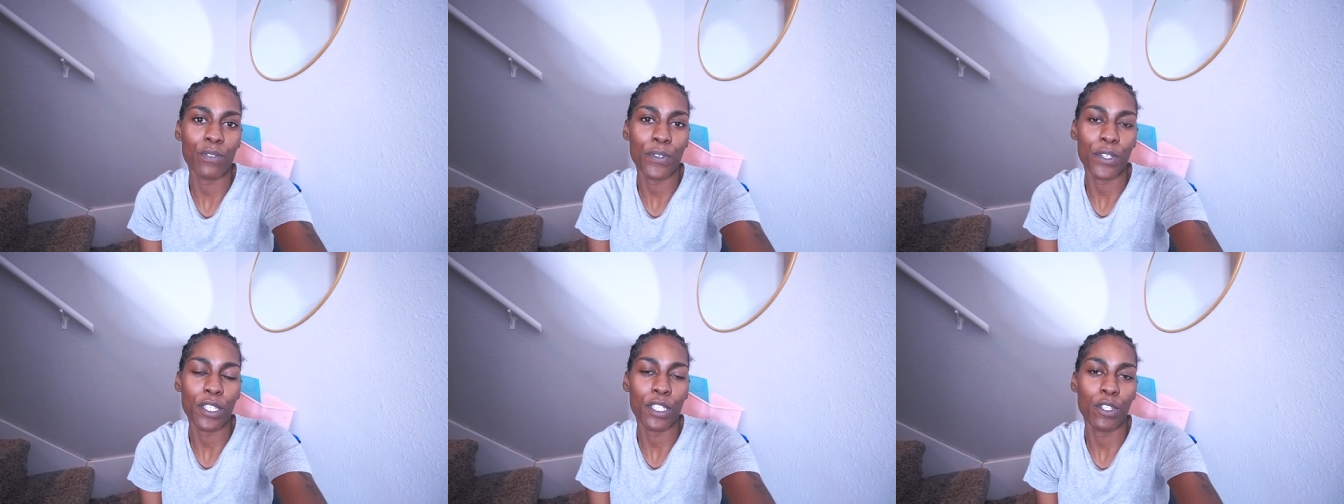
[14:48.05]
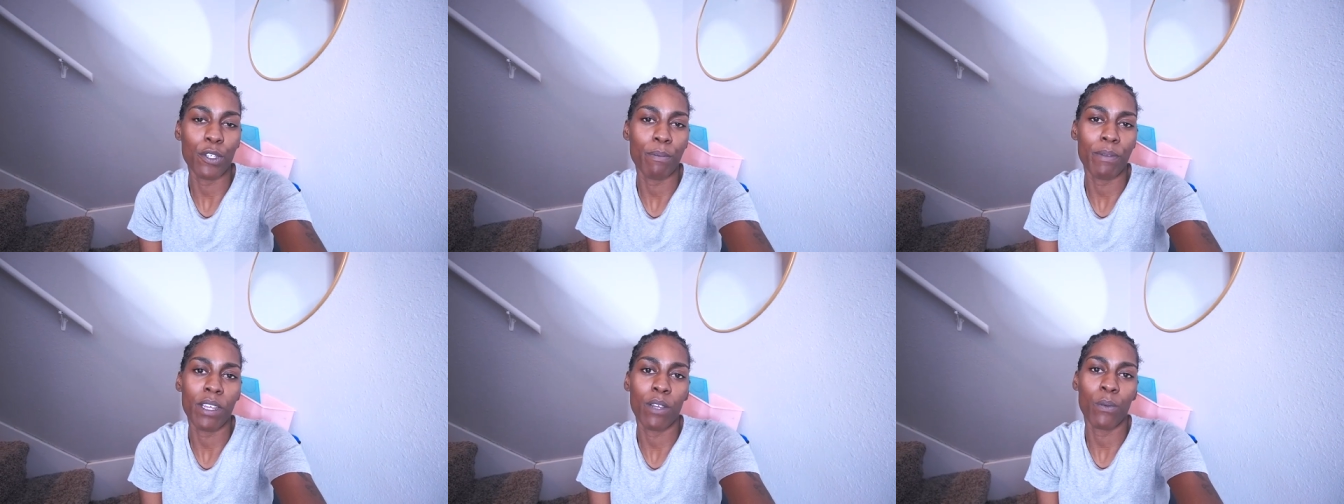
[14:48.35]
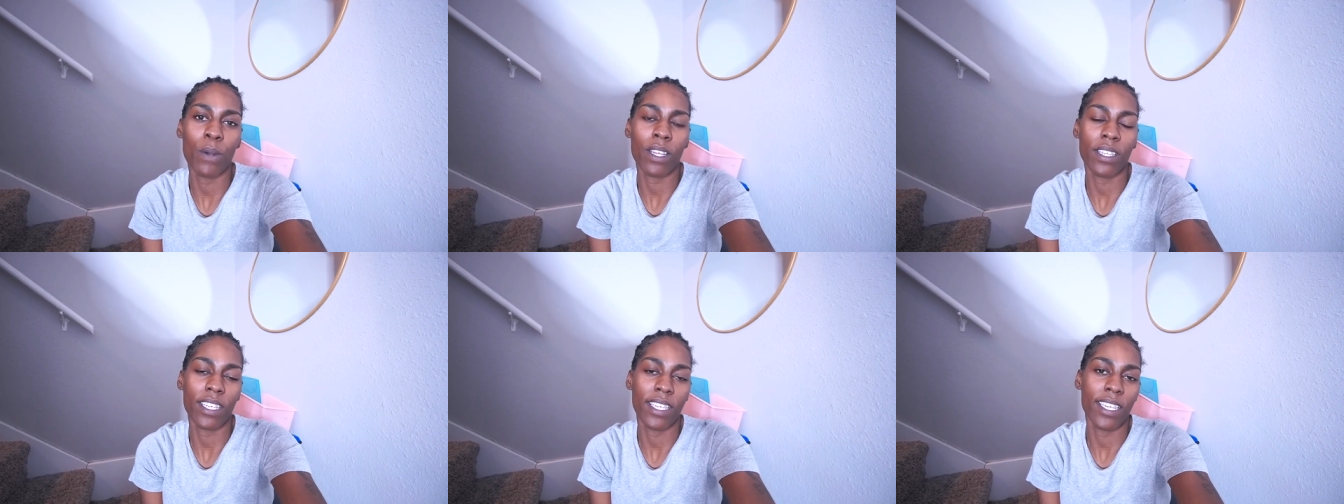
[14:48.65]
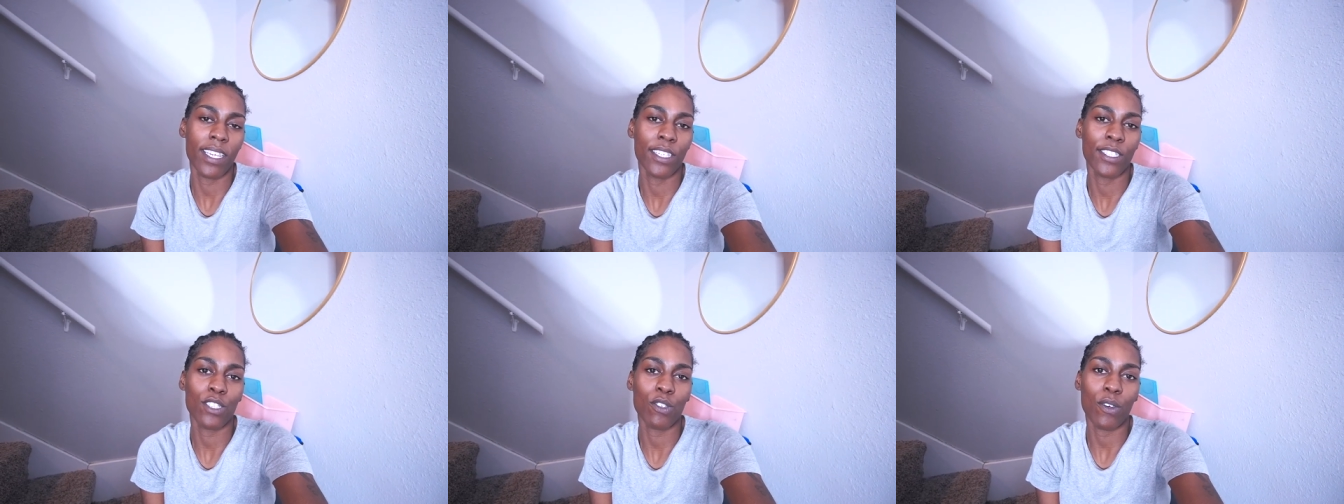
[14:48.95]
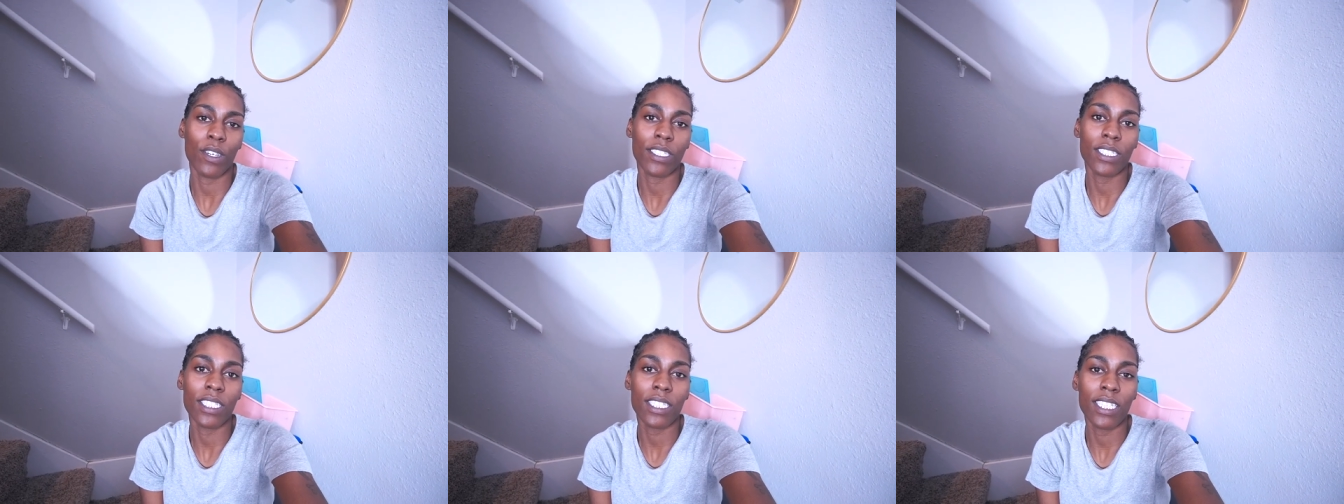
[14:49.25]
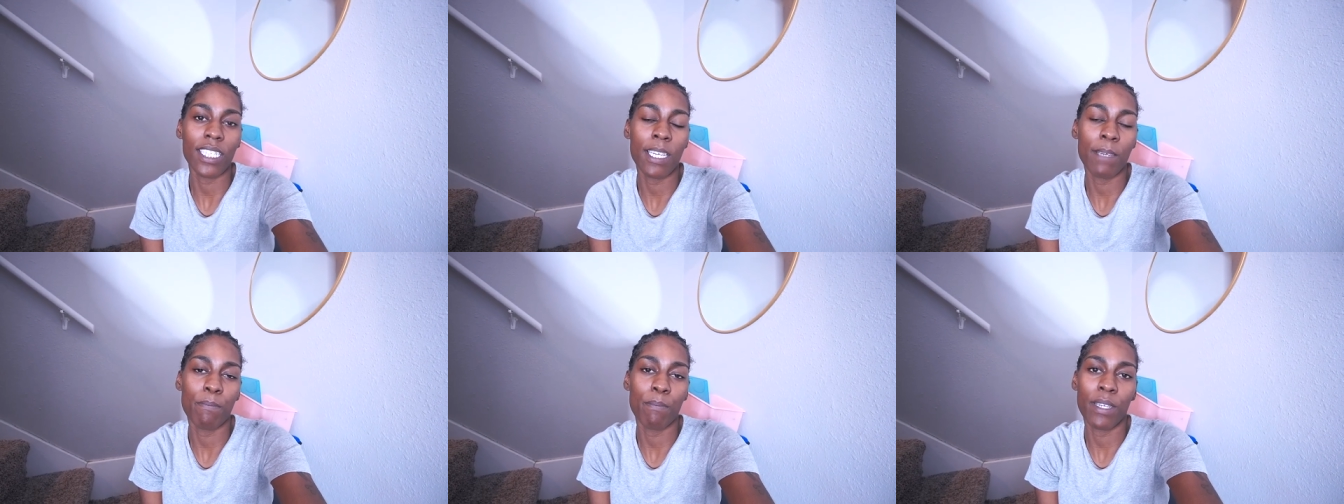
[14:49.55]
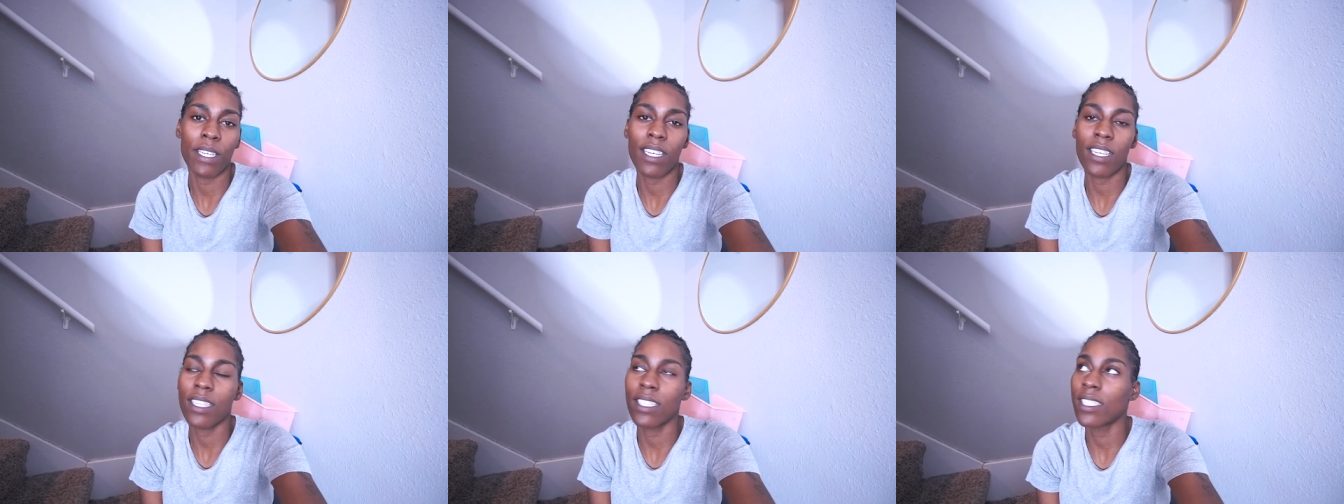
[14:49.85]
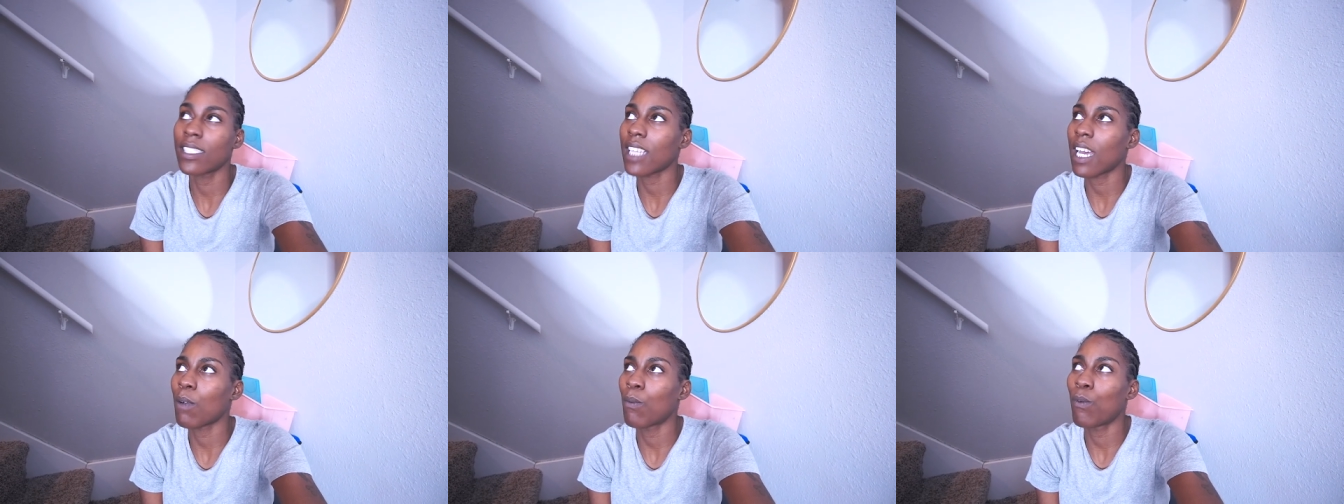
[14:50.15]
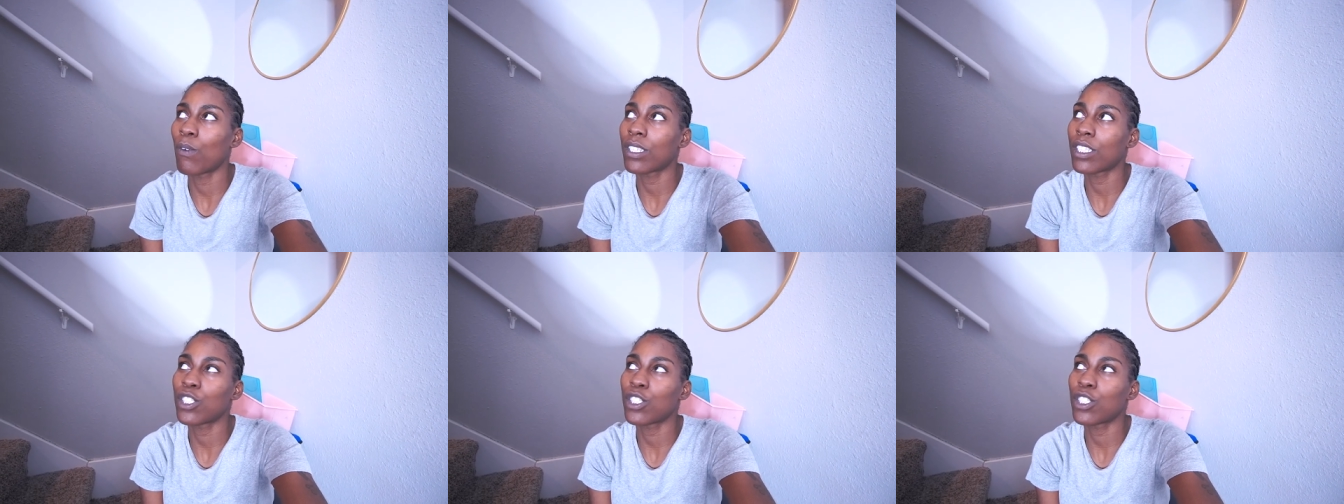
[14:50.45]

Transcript: for a little bit while the kids are asleep because I do